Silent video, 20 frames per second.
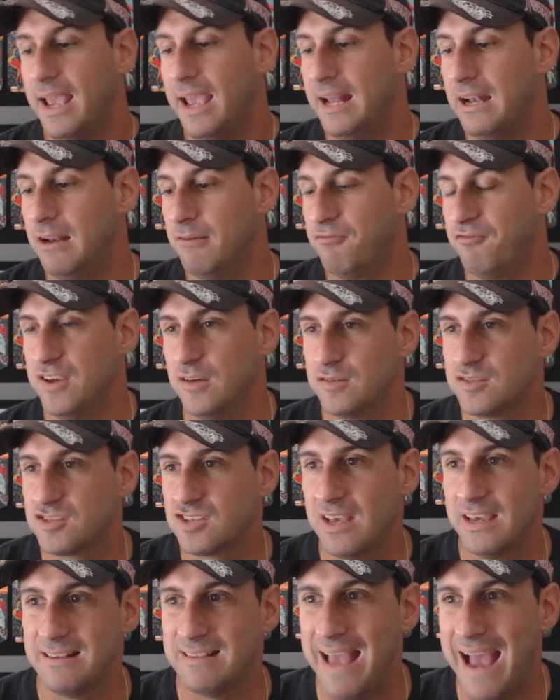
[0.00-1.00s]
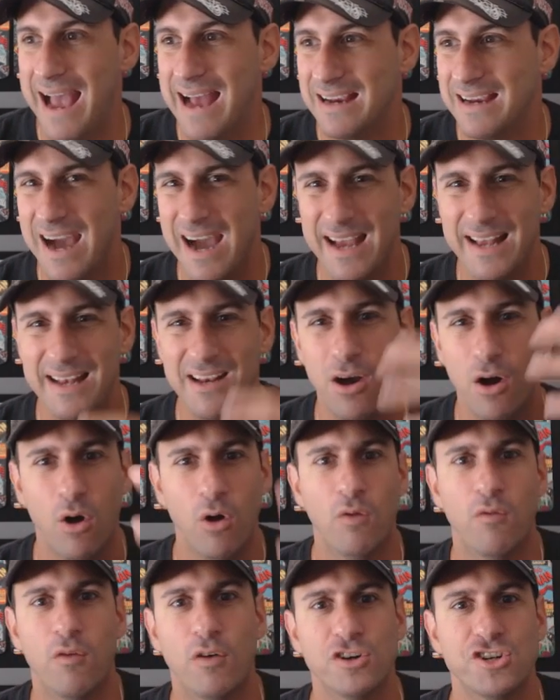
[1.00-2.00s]
And it feels like that kind of
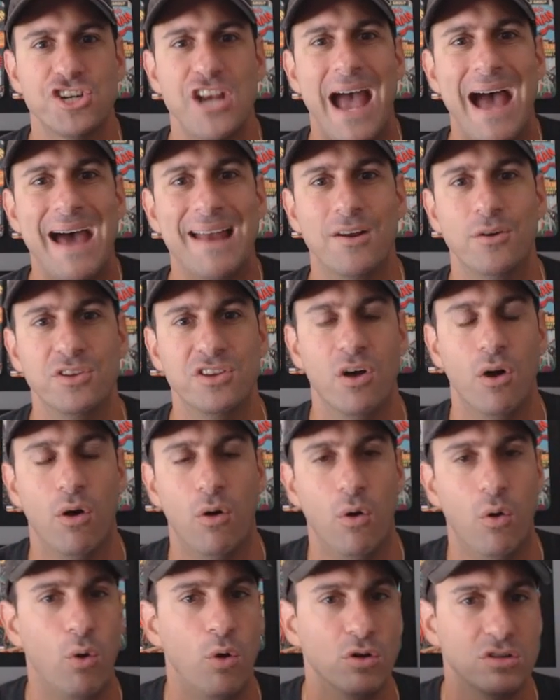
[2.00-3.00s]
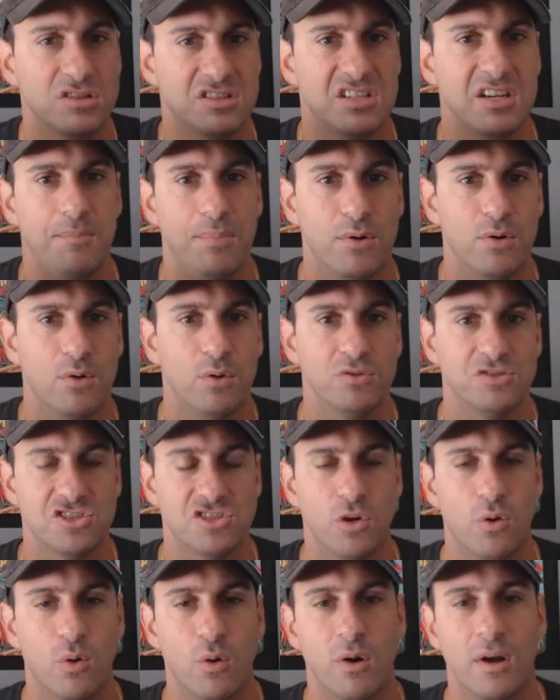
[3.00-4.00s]
overshadowed the whole typical
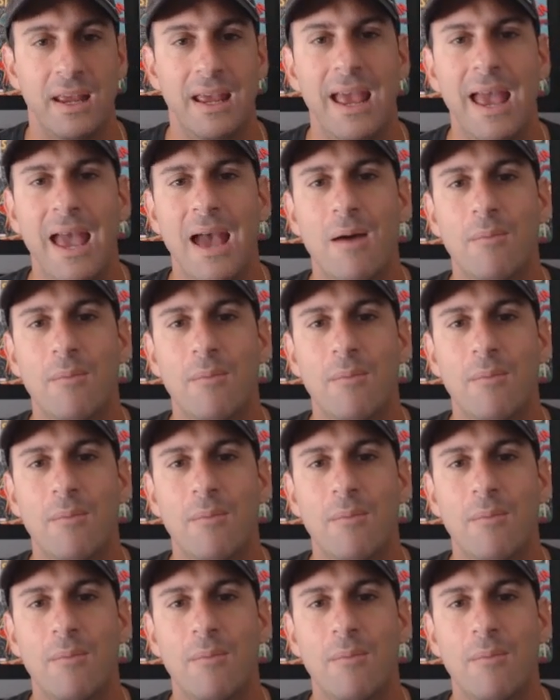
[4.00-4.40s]
story.